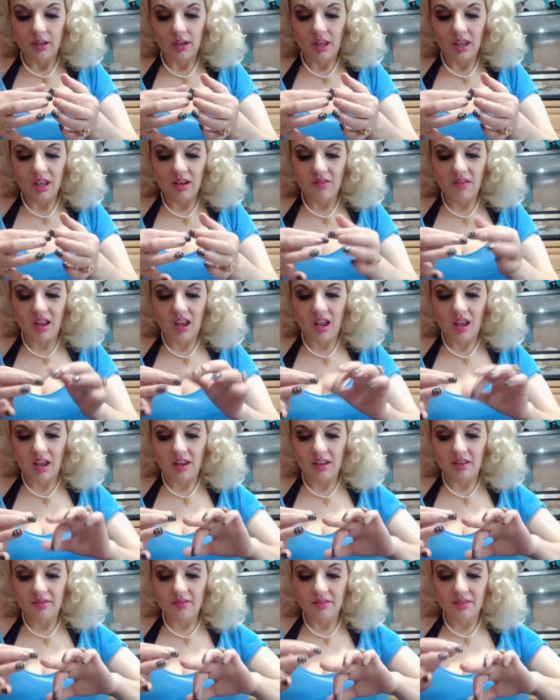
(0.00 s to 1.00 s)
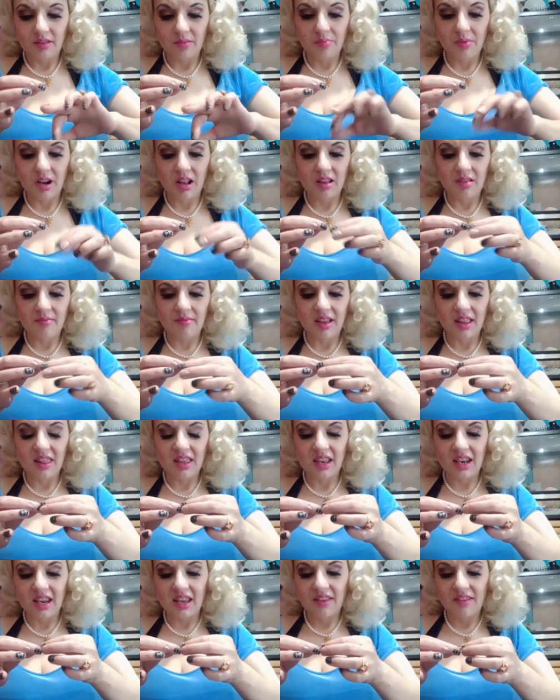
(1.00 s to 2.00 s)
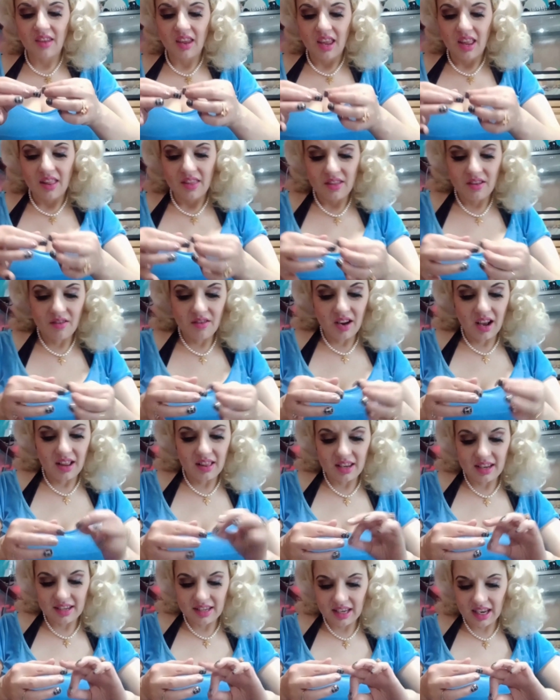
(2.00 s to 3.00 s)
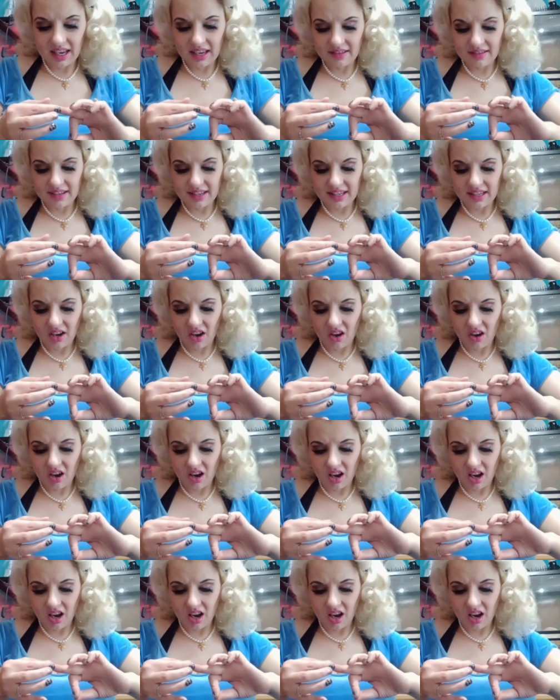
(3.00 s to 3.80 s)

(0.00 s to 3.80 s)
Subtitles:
The problem with it is they're not the same size.